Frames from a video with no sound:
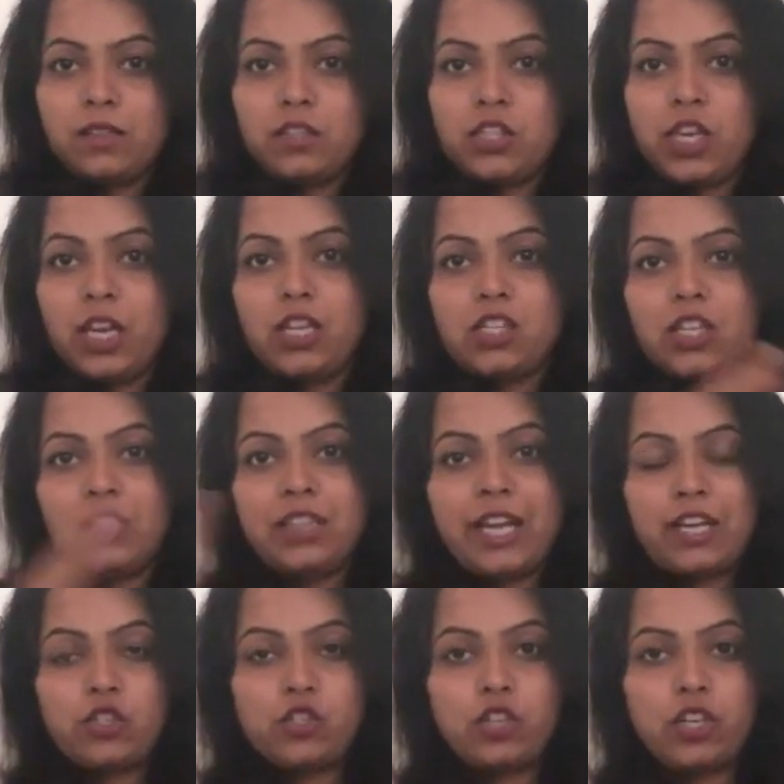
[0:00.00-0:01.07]
Change in
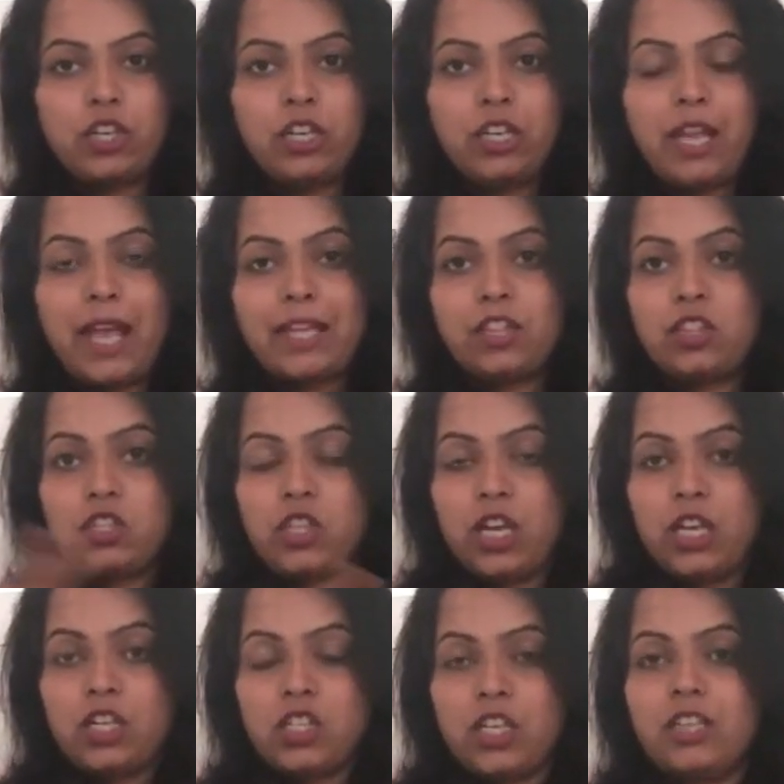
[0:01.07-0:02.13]
that journey and
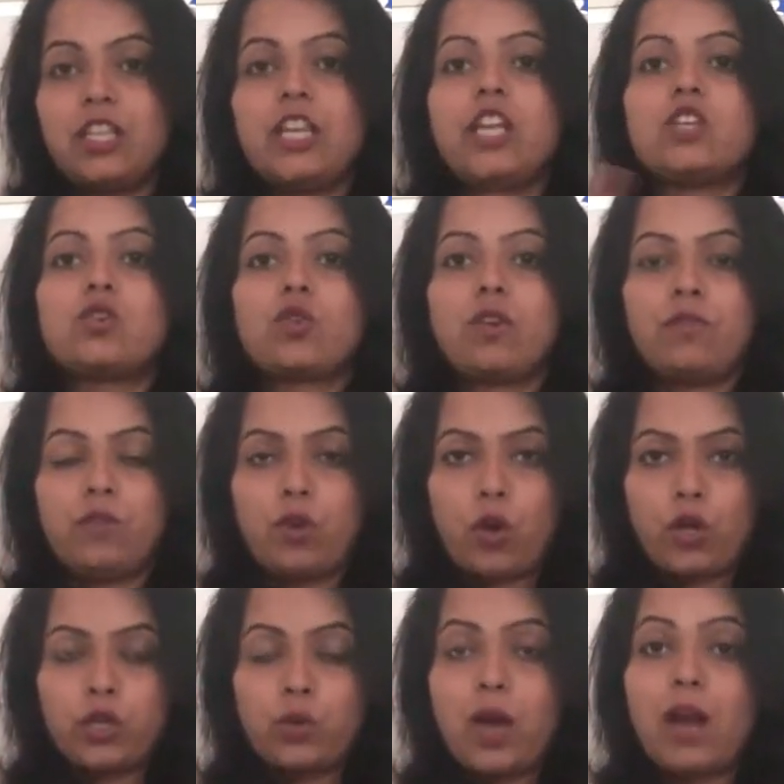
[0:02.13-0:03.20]
change in the nature of law.
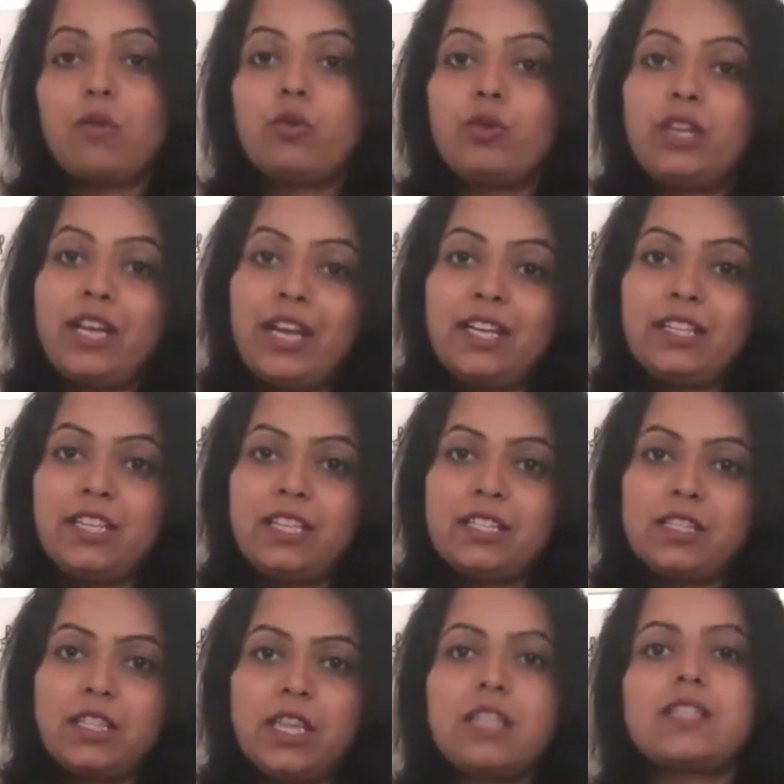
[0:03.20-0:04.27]
You have to relate these
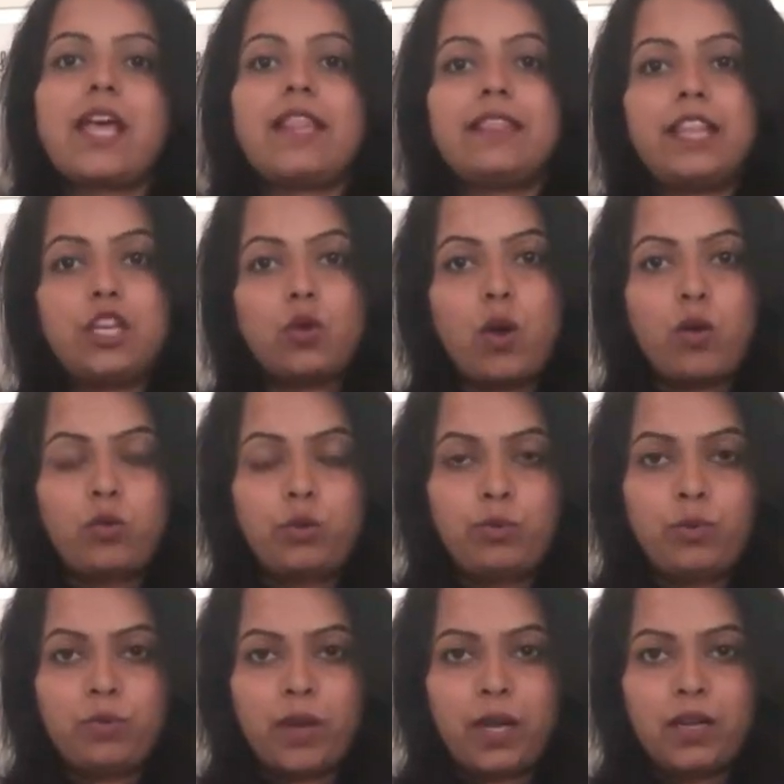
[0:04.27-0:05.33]
things and then you have to
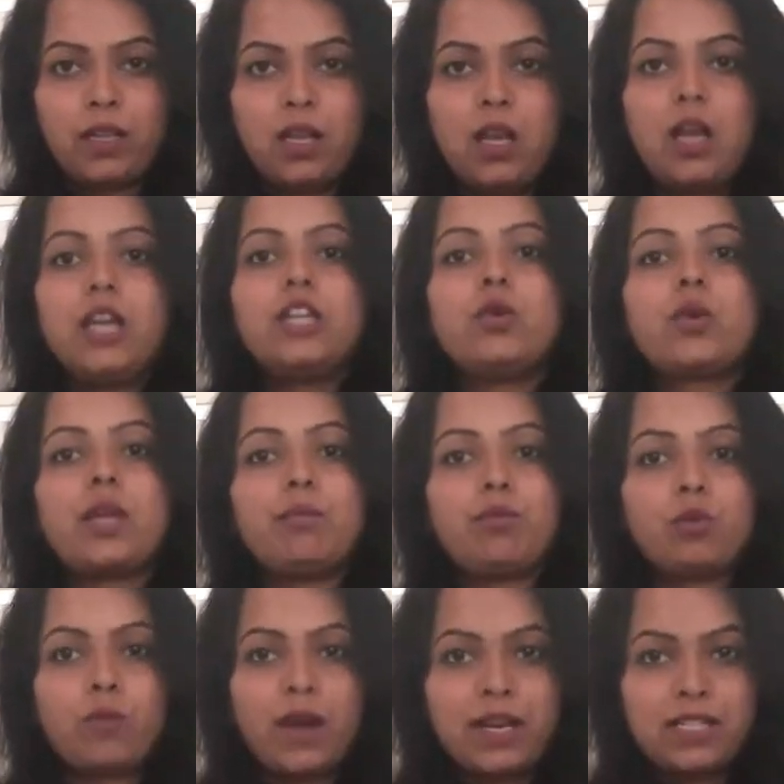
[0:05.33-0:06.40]
provide. You can
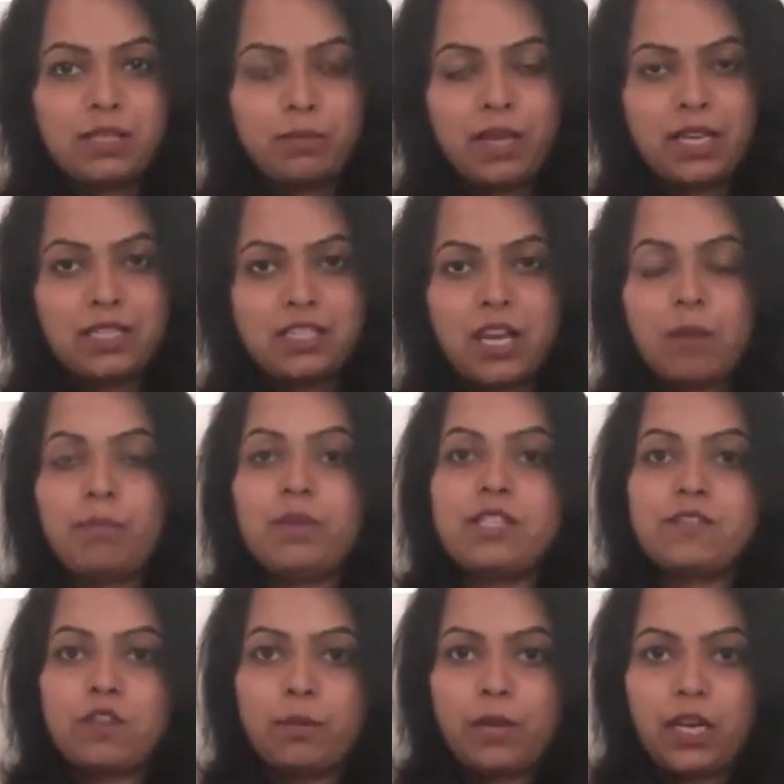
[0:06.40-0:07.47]
provide some examples
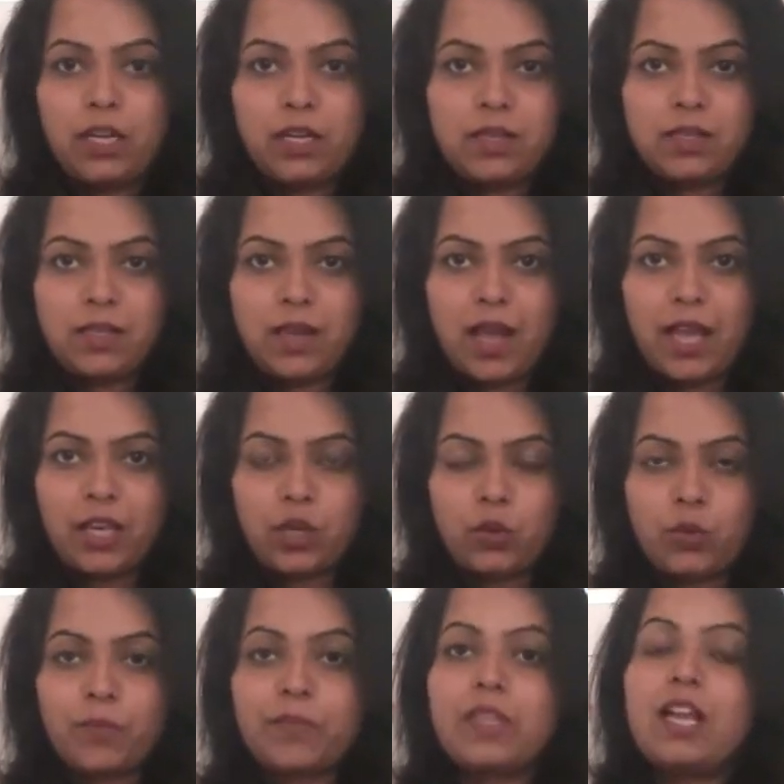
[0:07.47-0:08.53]
from Indian scenario.
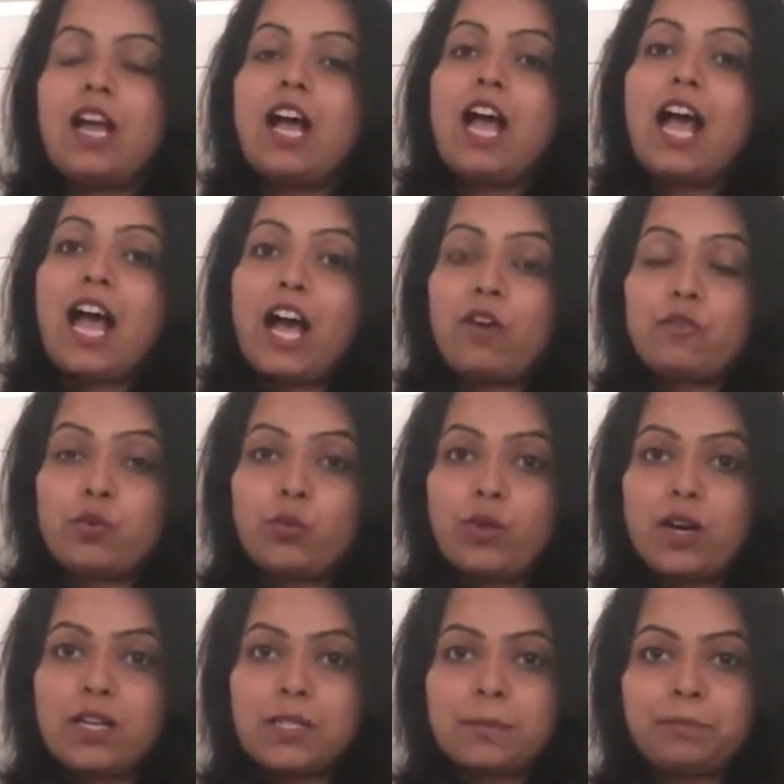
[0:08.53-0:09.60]

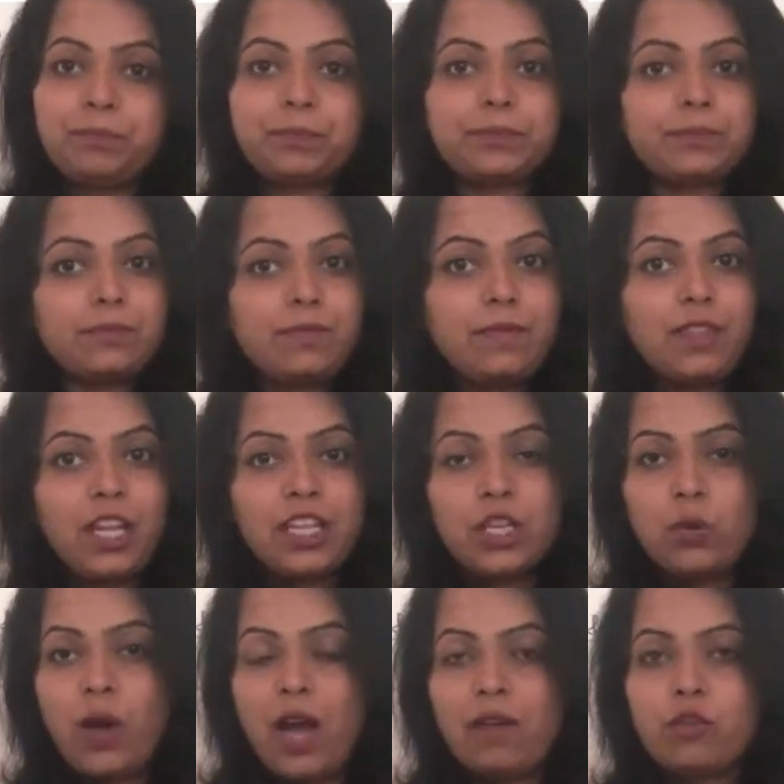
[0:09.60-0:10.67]
Afterwards, You
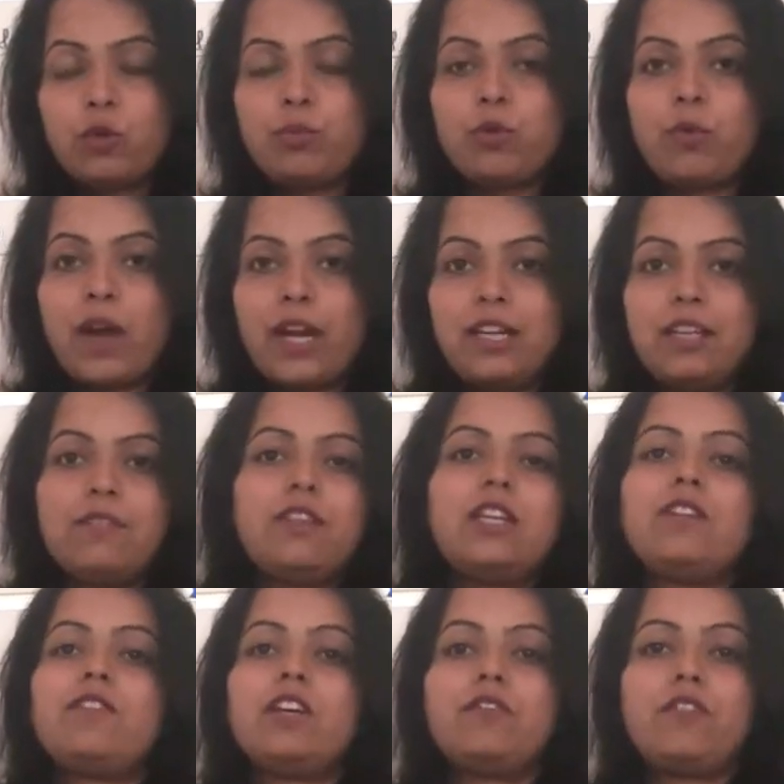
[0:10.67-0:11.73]
have to provide
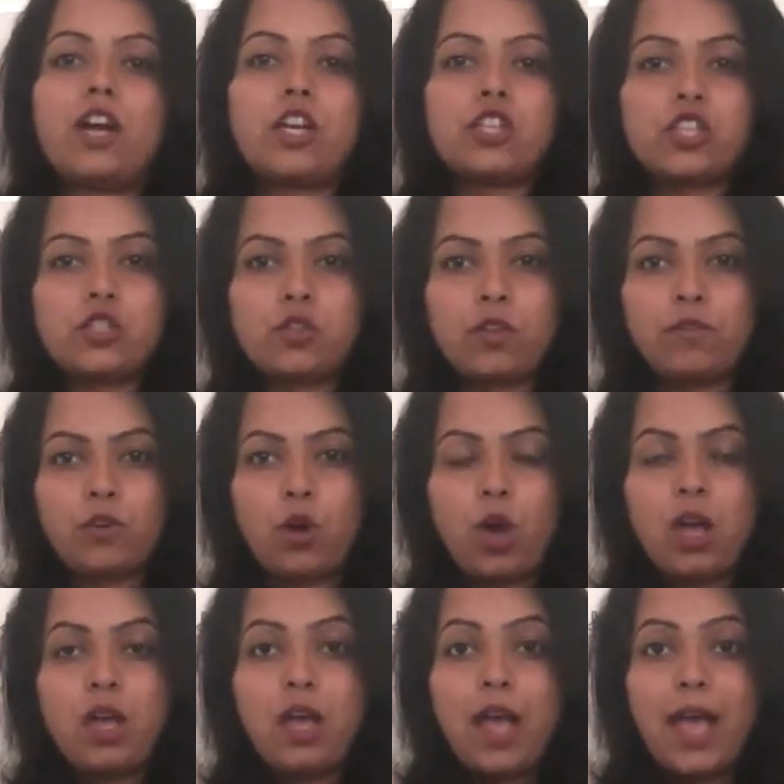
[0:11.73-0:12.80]
different functions of law
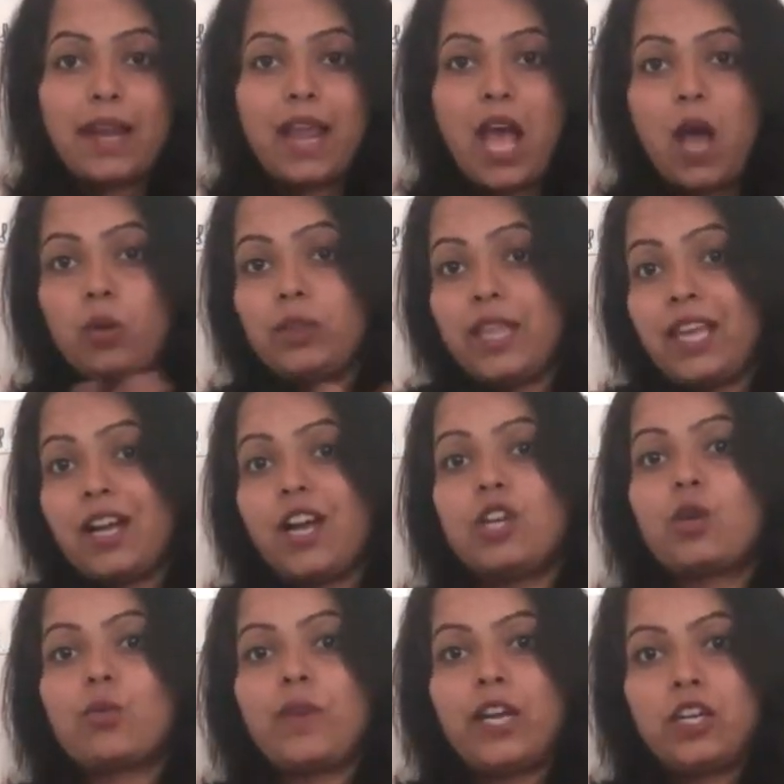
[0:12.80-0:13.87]
and how they
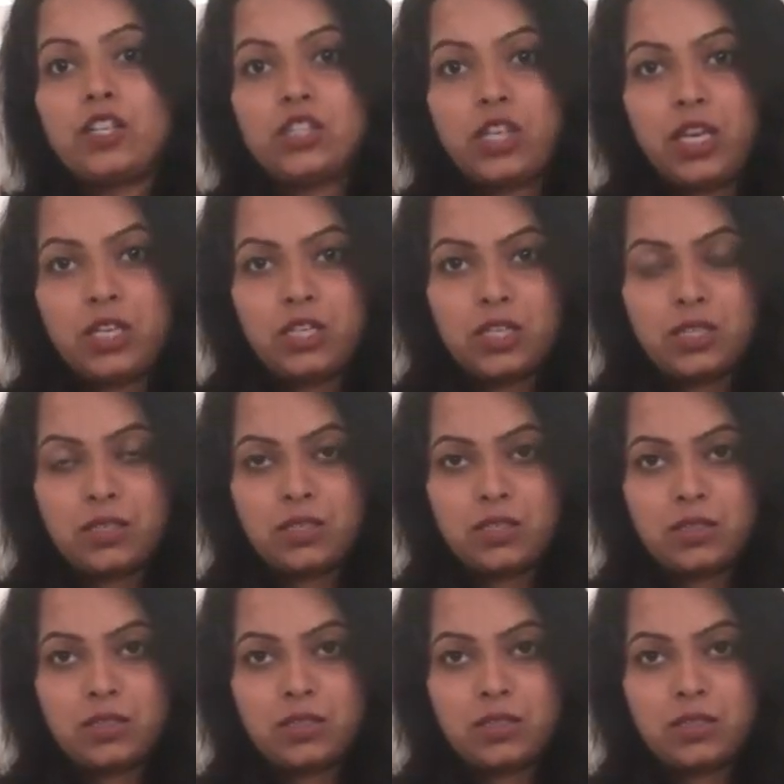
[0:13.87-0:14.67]
underwent changes,